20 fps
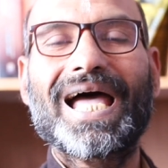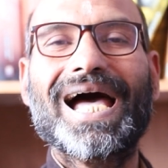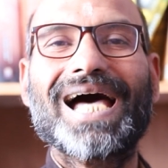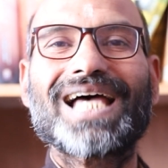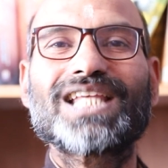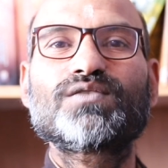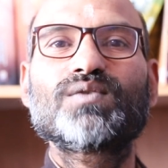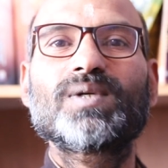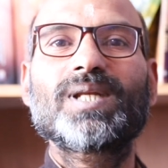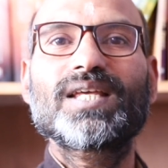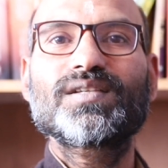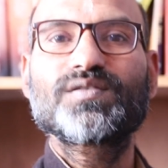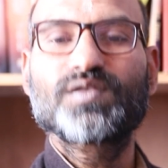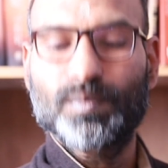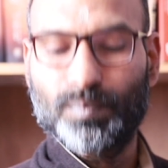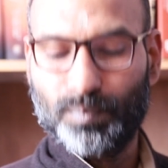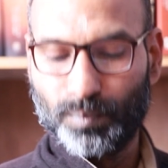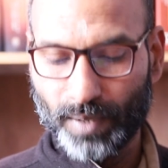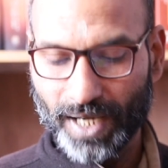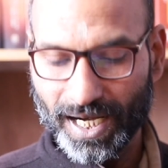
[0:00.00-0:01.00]
as well as
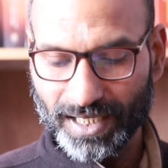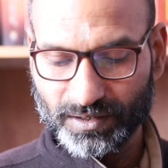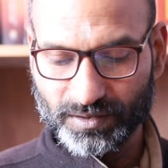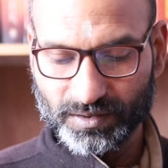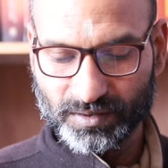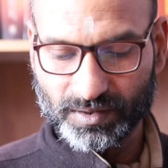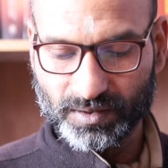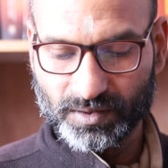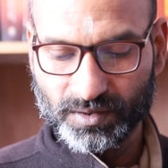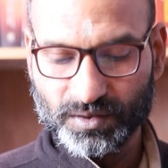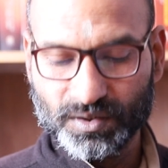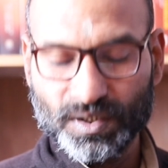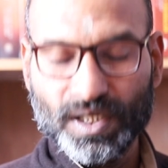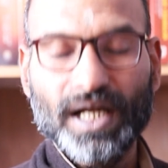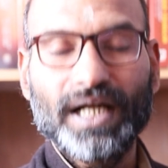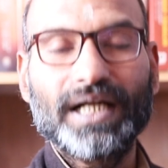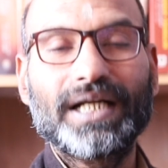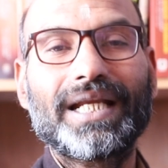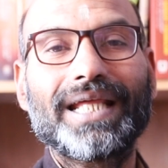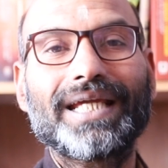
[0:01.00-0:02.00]
the practices
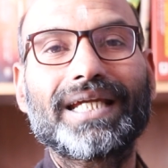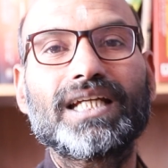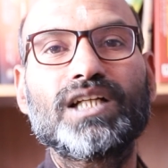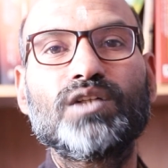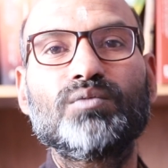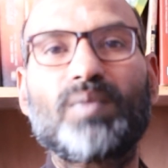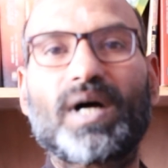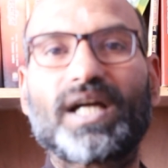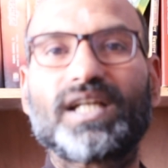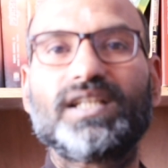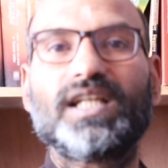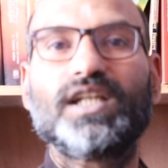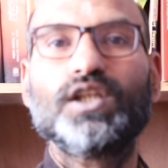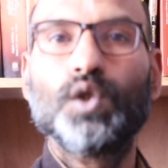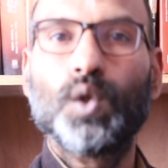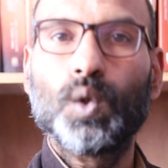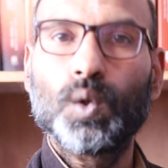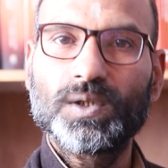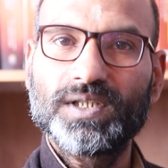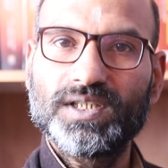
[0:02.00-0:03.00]
taken by the
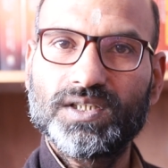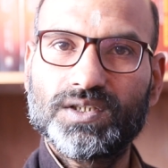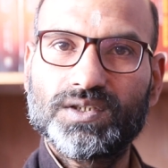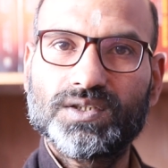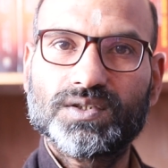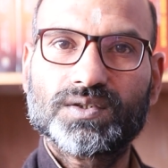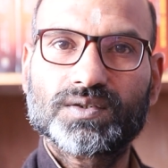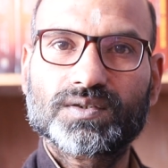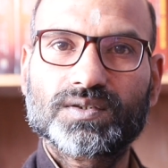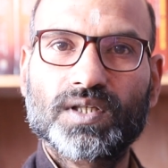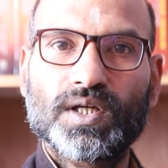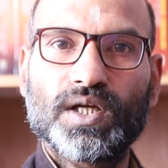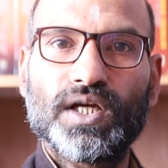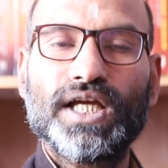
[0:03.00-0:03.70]
yogis,